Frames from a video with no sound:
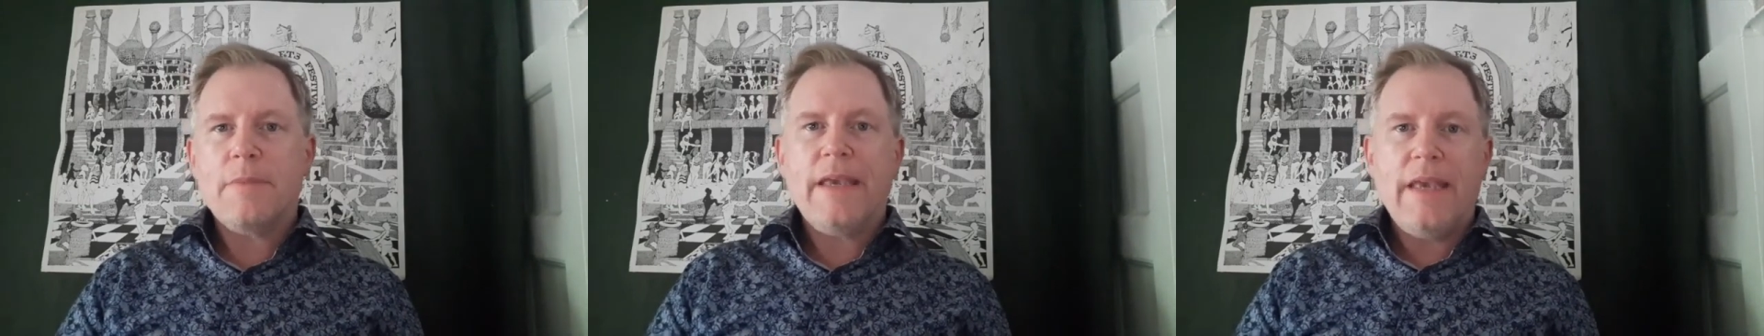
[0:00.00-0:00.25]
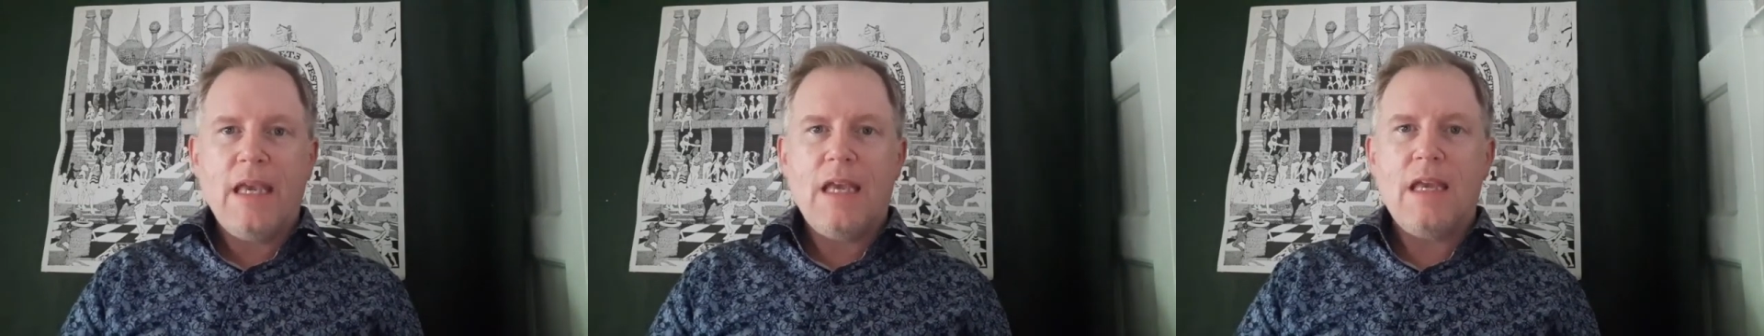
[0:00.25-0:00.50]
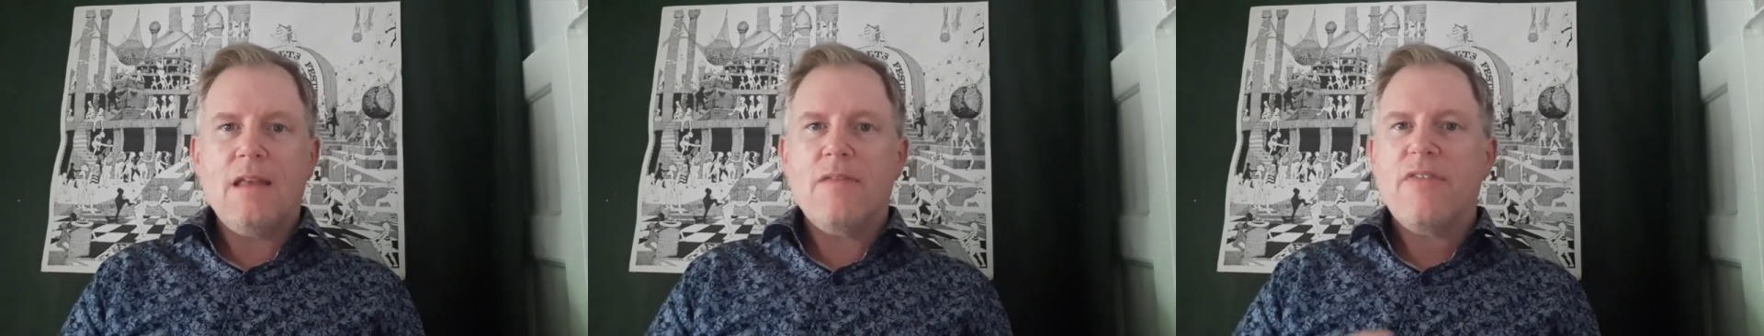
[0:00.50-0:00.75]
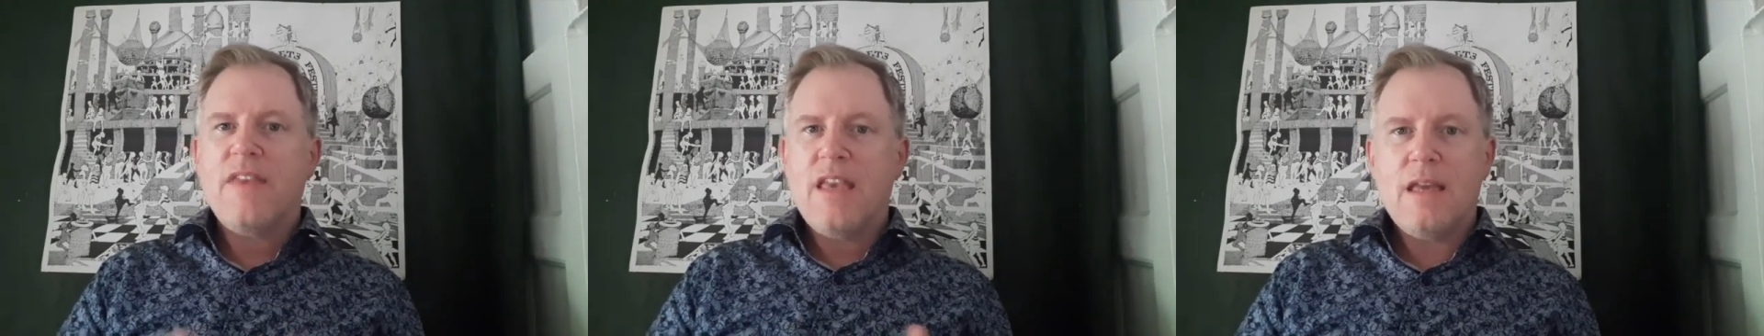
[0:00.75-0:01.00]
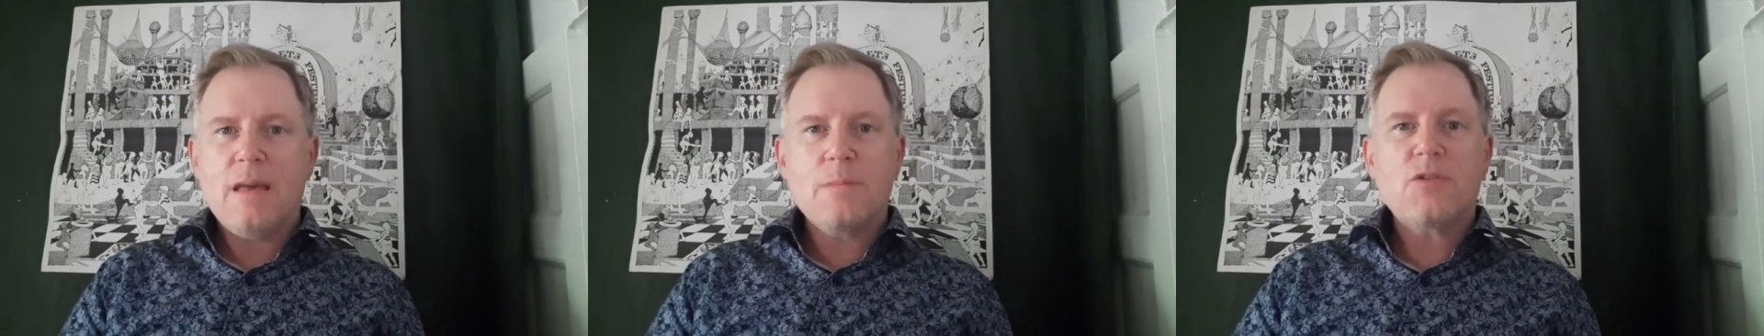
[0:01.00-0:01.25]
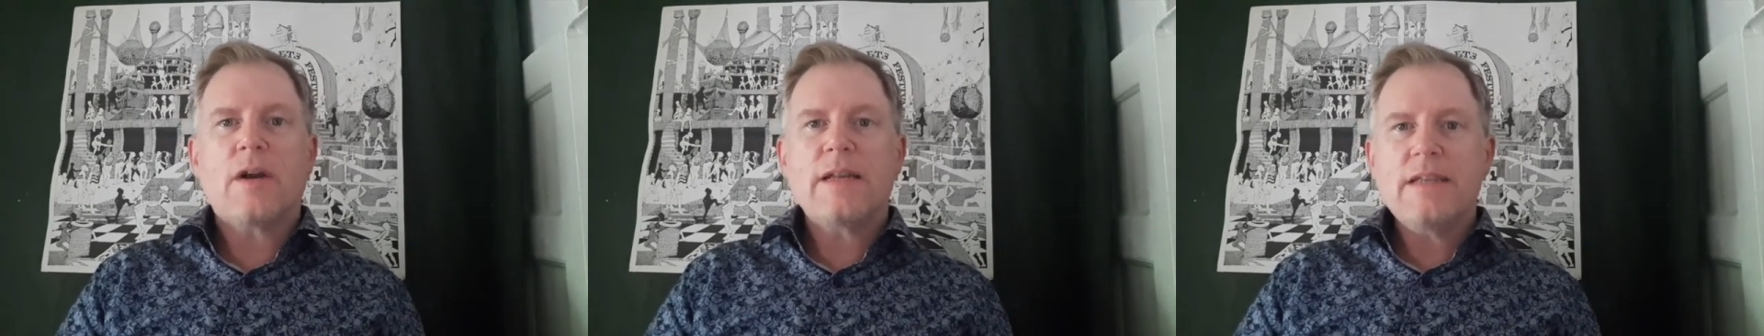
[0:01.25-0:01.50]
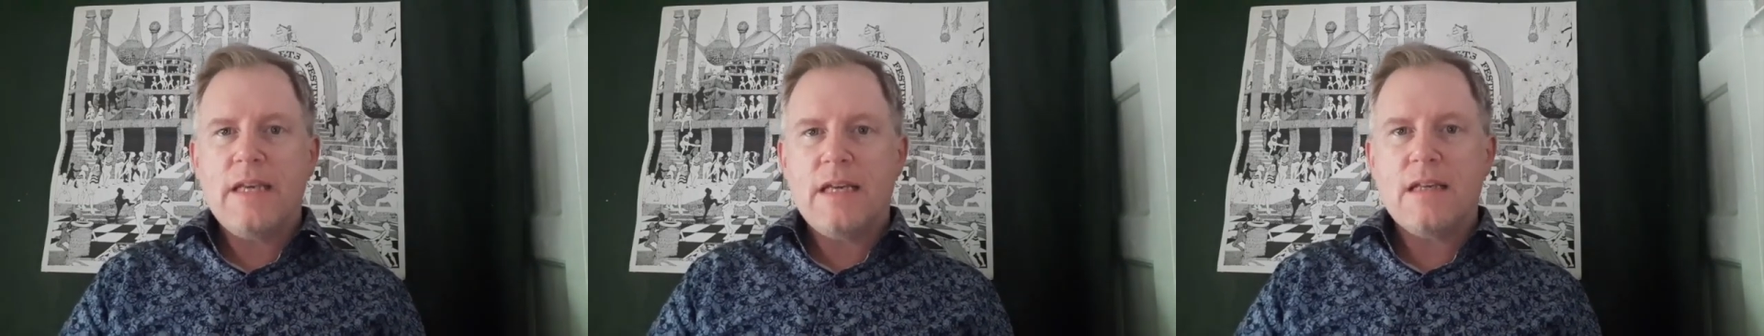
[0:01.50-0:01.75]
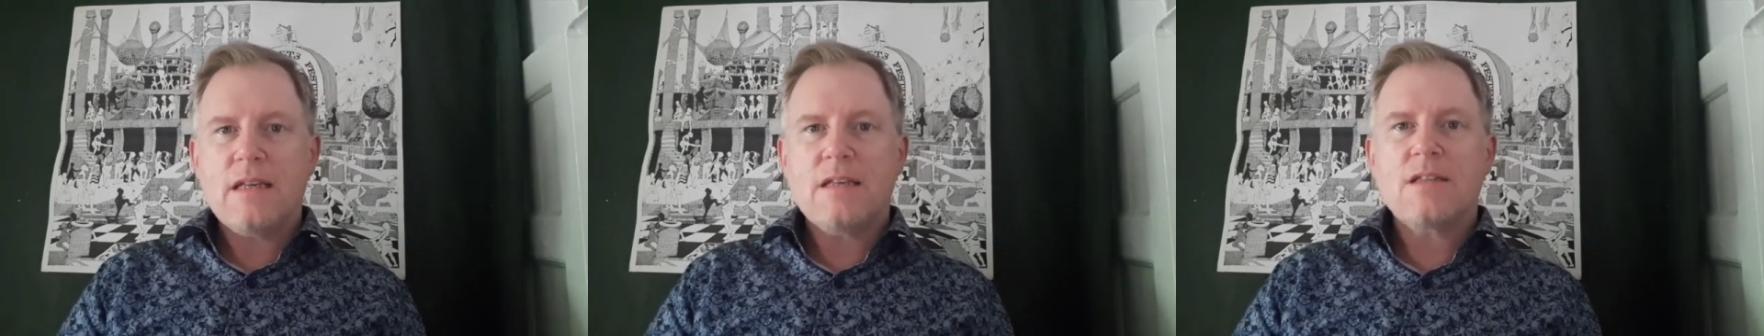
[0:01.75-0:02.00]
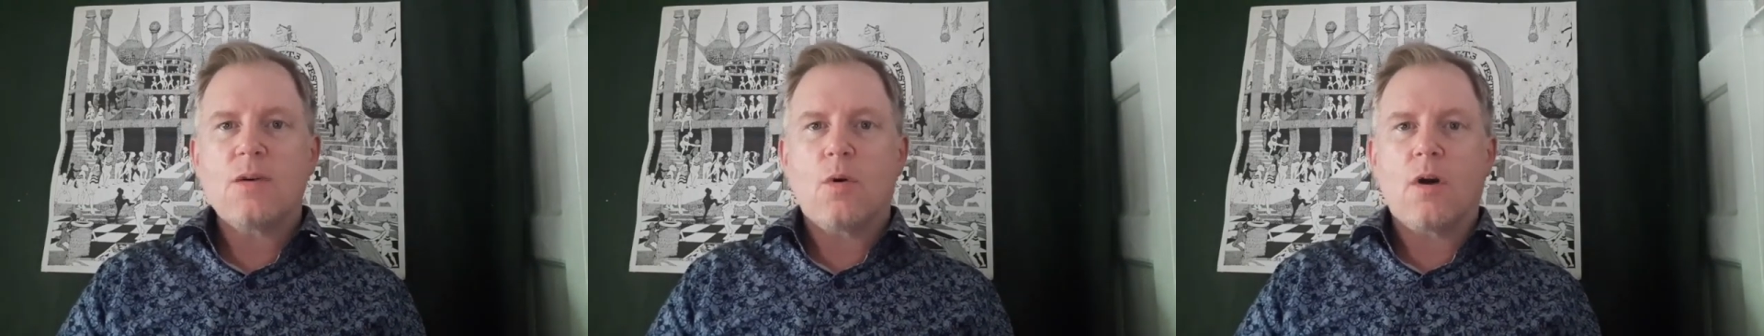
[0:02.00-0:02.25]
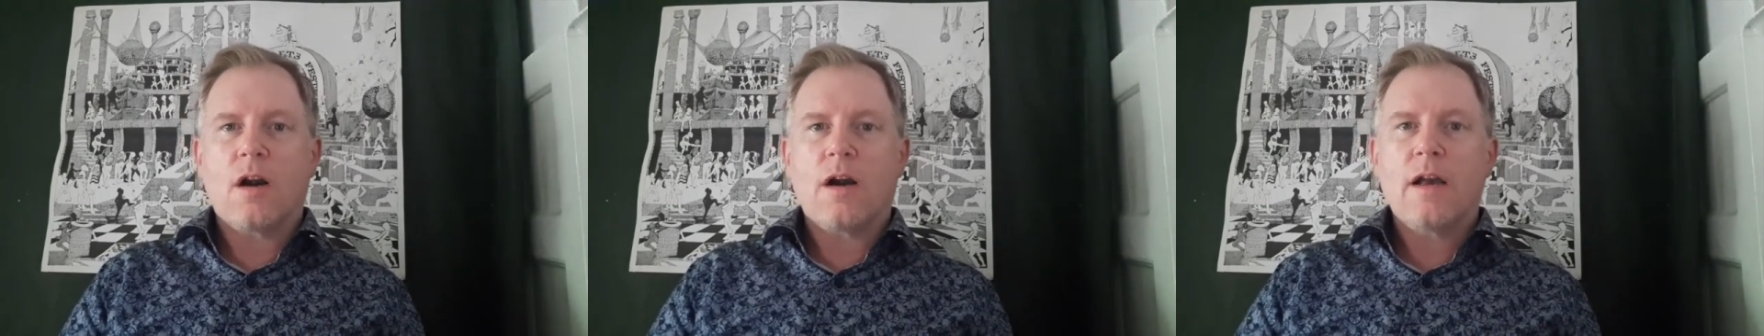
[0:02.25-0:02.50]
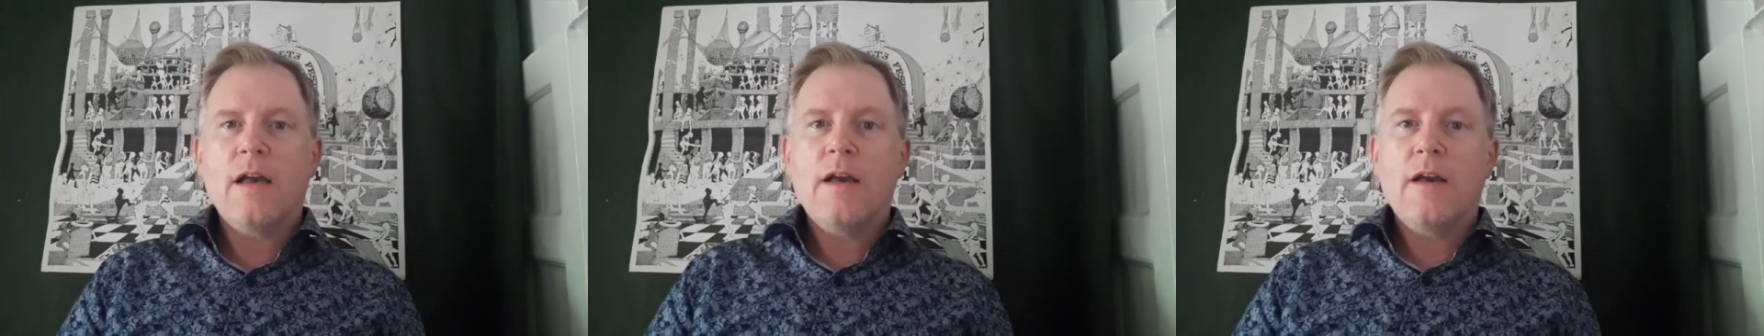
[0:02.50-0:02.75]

key themes or ideas or